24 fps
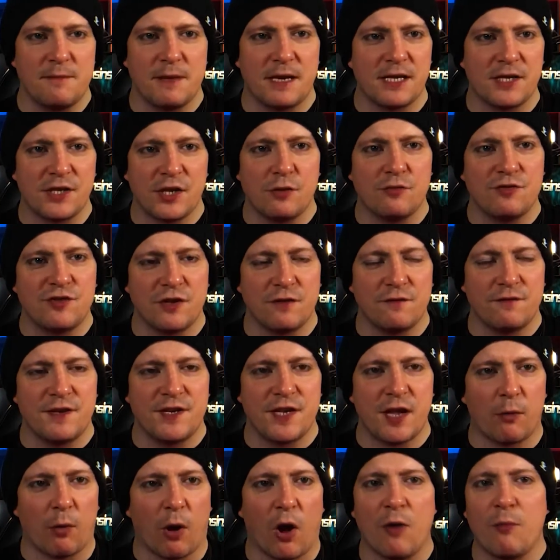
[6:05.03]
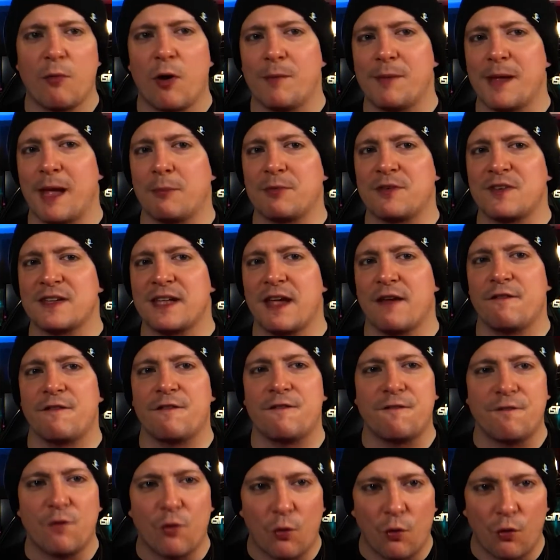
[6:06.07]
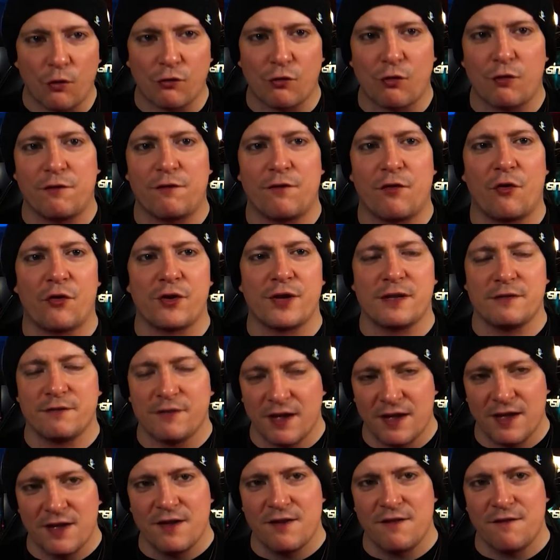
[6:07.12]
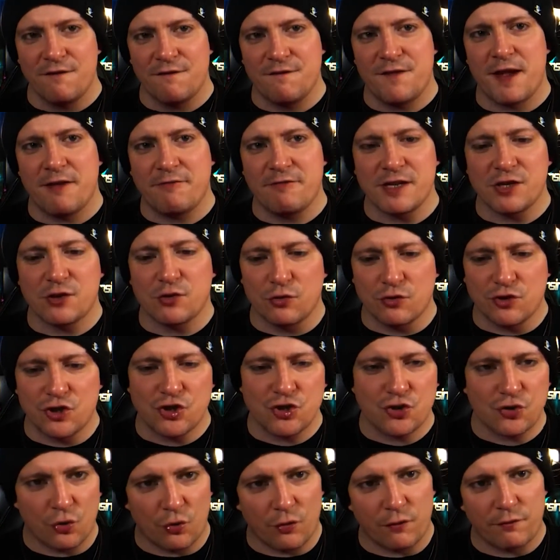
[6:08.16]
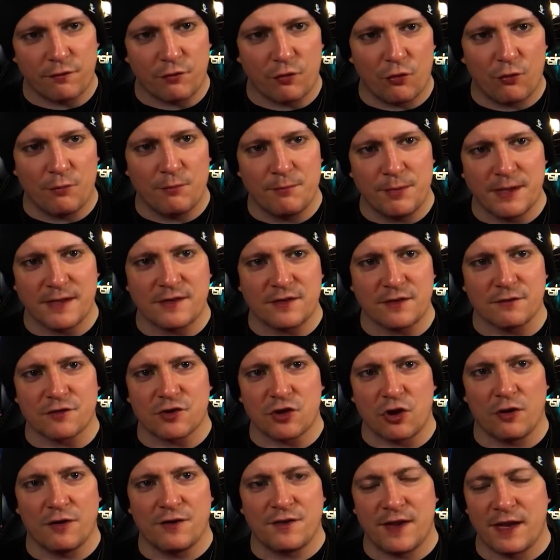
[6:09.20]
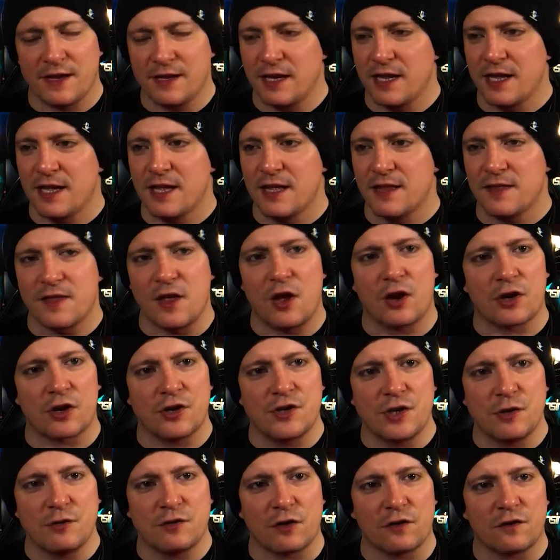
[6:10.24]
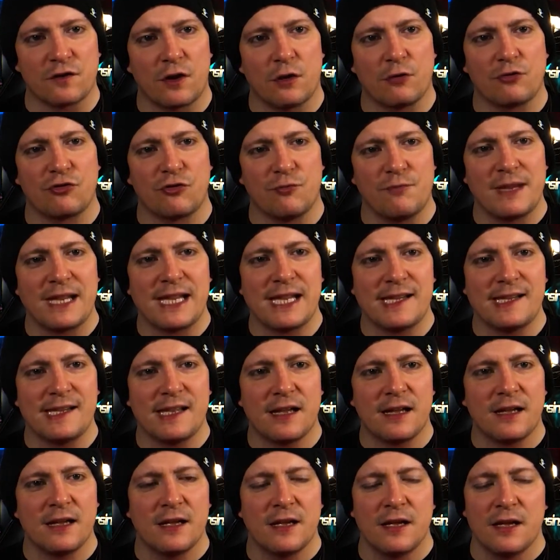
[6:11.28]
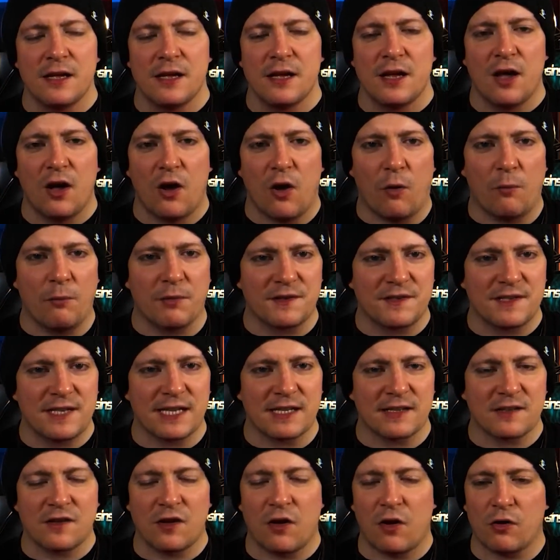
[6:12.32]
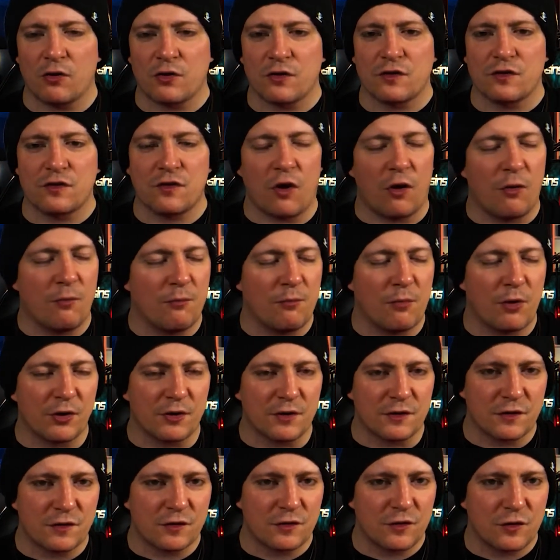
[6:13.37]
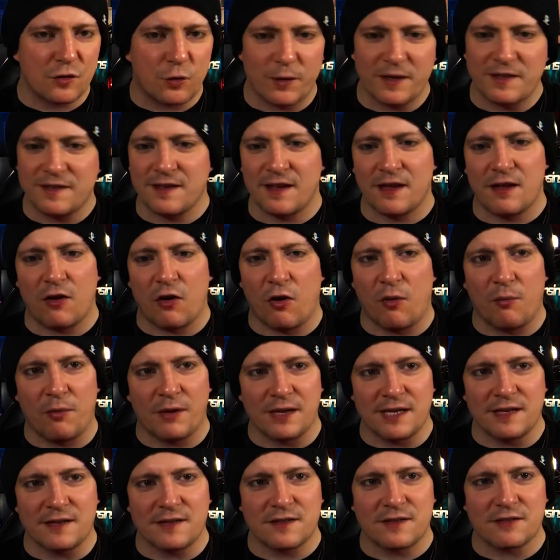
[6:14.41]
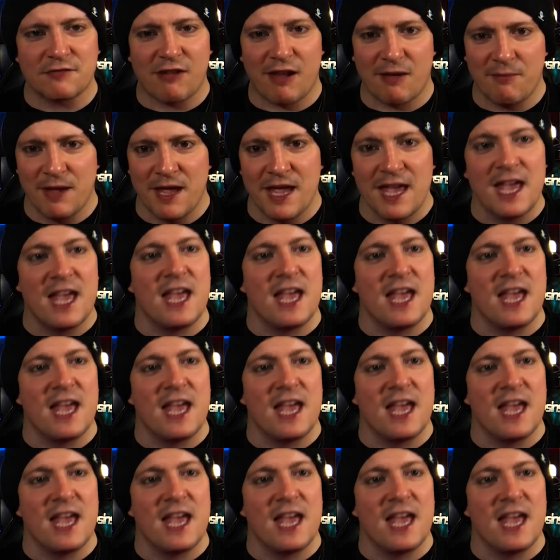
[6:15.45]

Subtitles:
minute YouTube video, I might be able to get 4 or 5 very good short form bits of content that I can use on social media, on my TikToks, on my Twitter, on my Instagram,